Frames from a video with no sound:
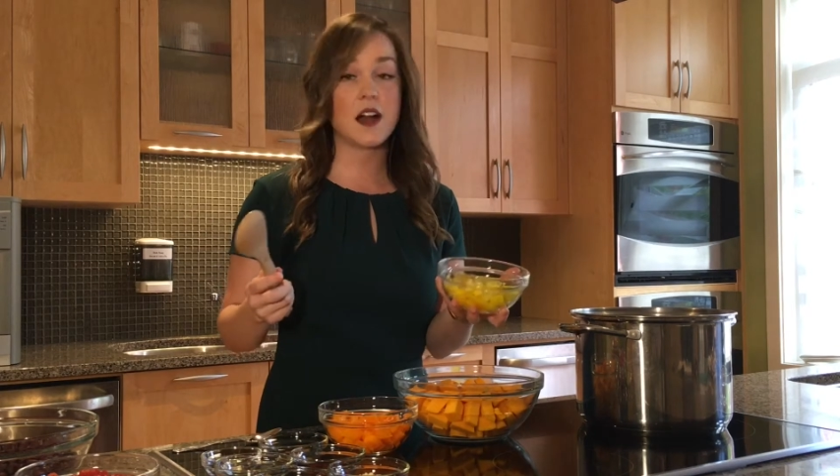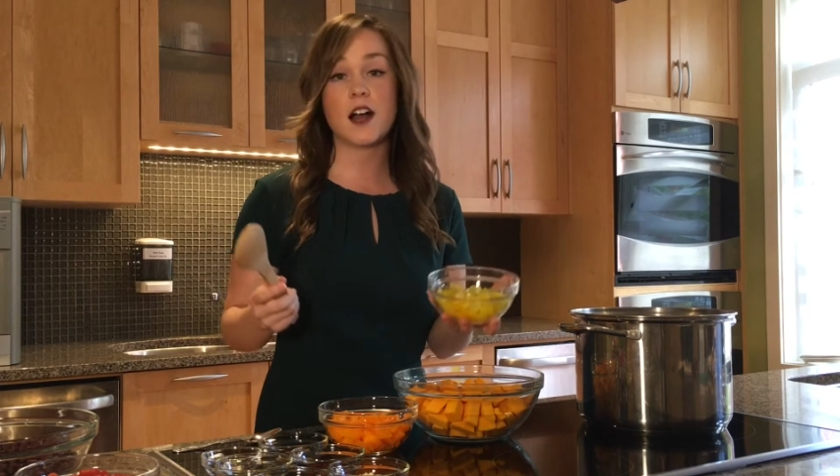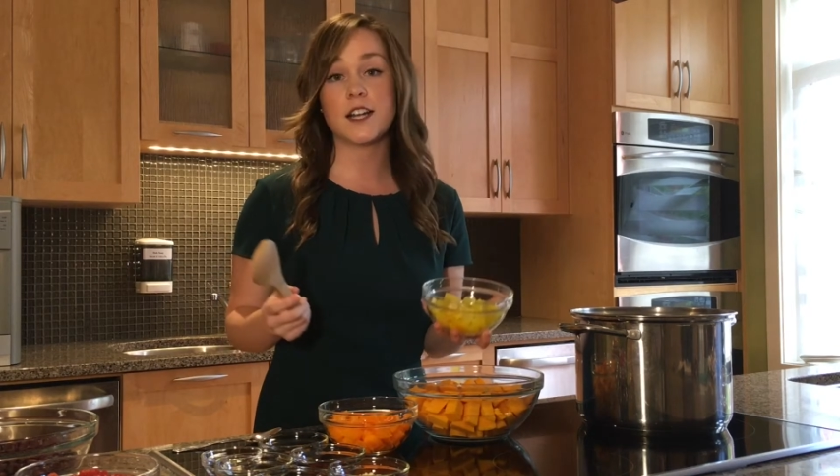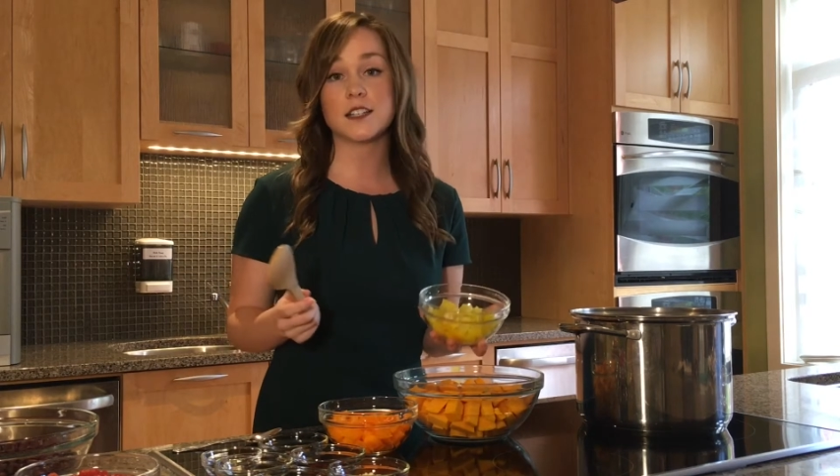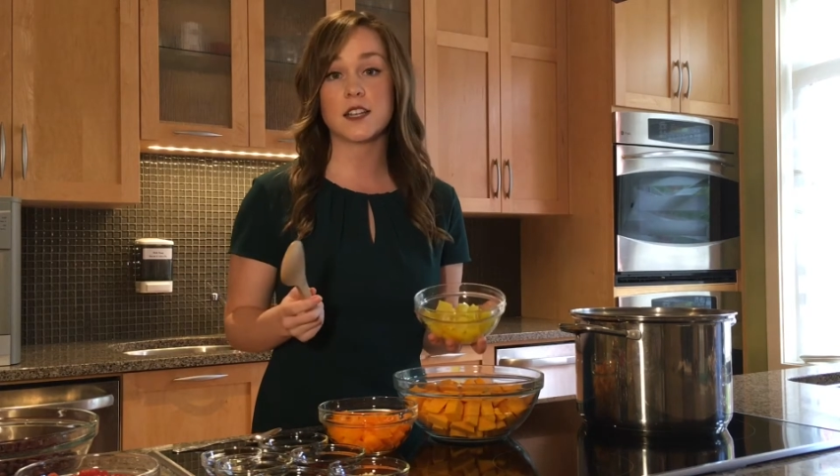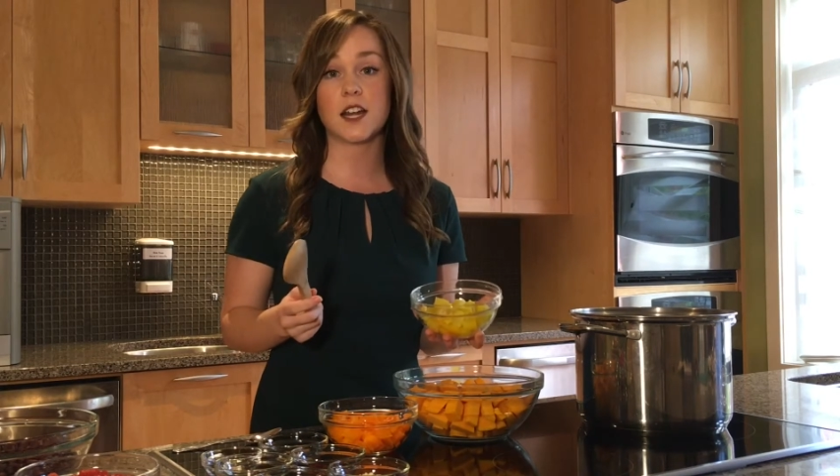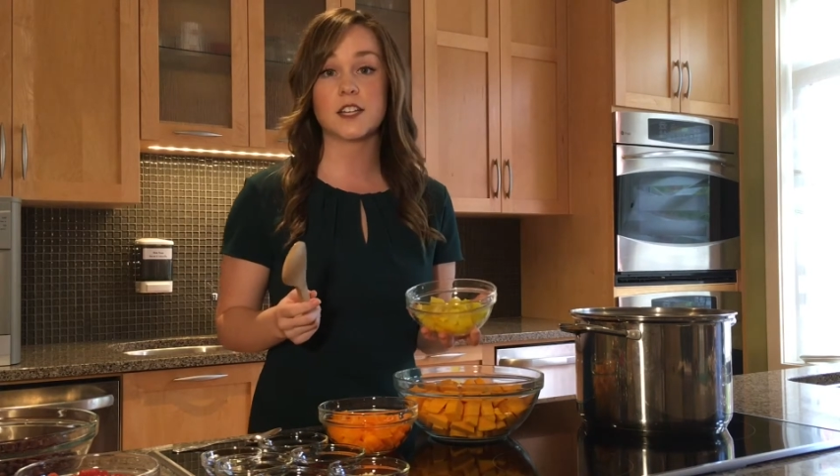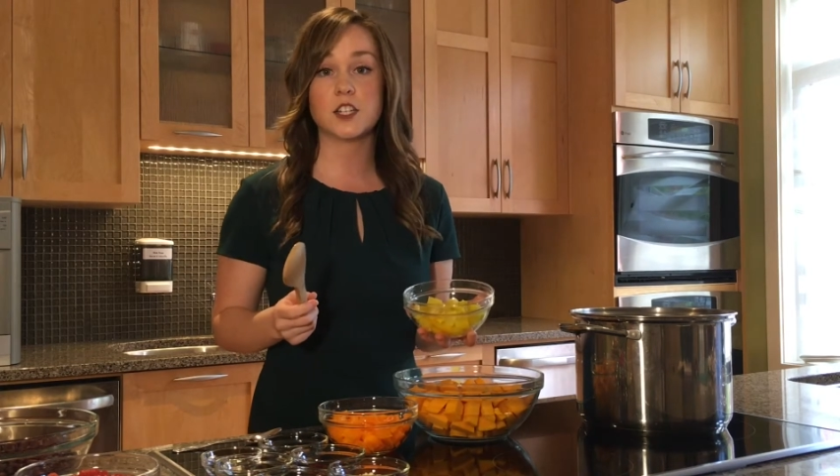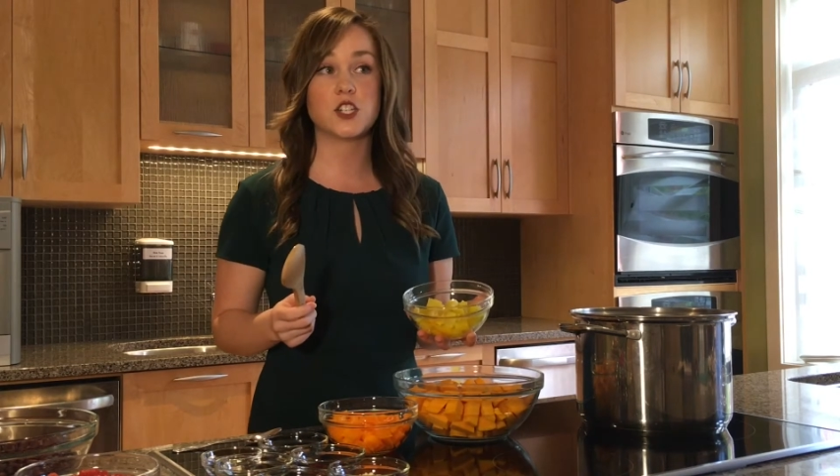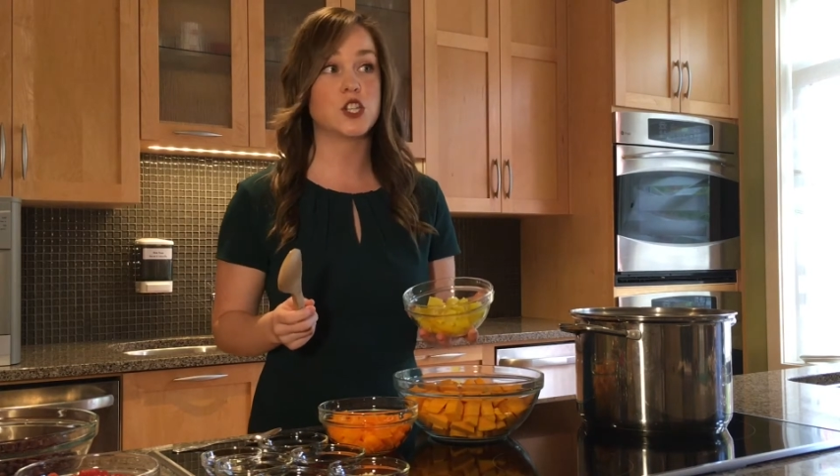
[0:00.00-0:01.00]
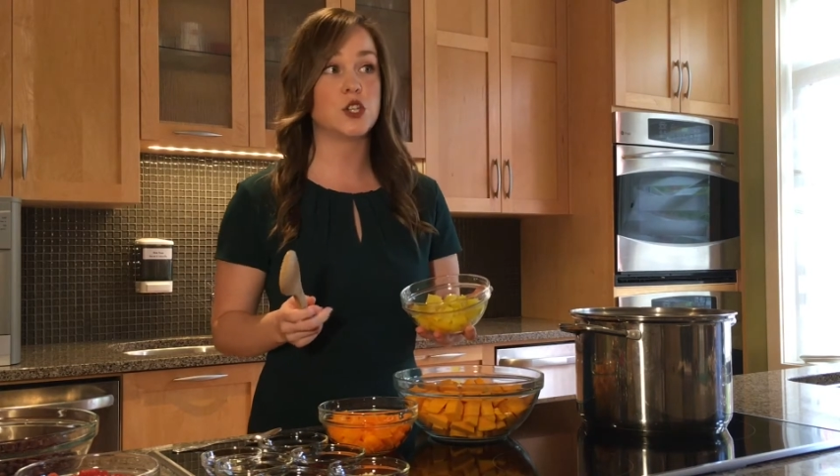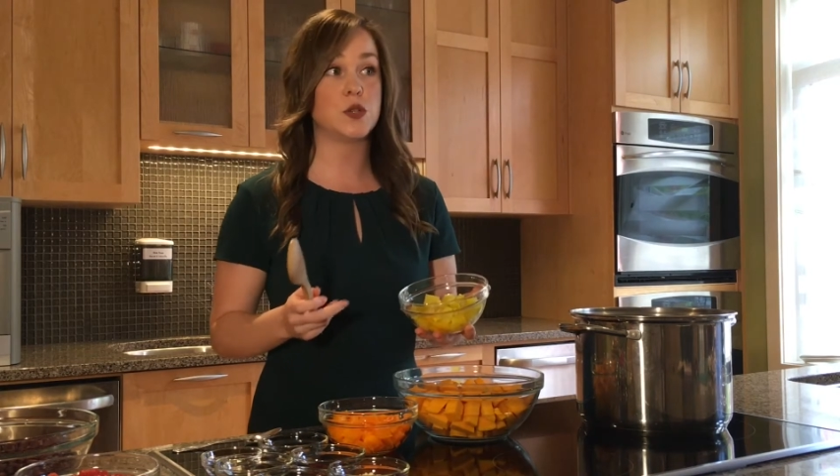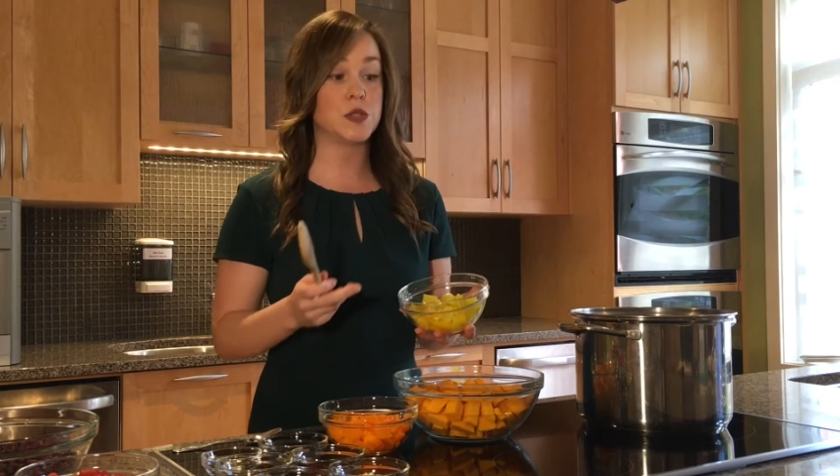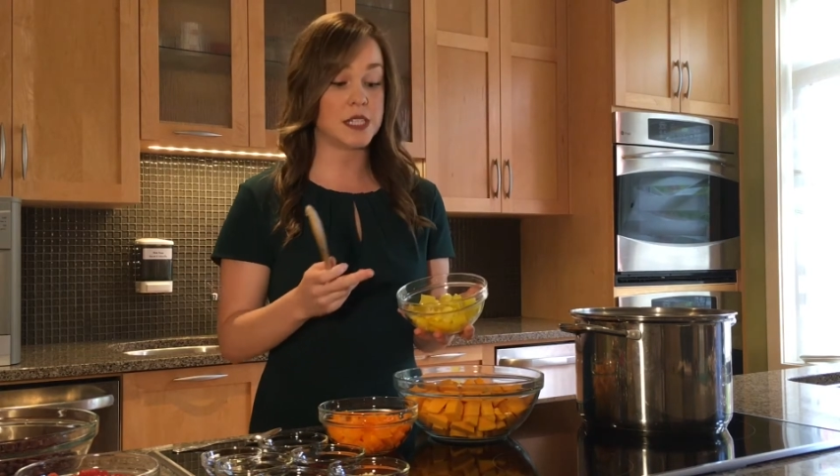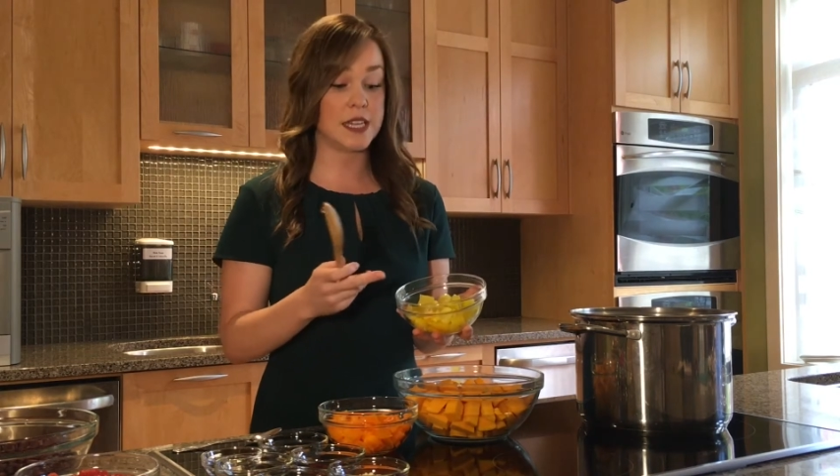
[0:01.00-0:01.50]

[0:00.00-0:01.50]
I decided to choose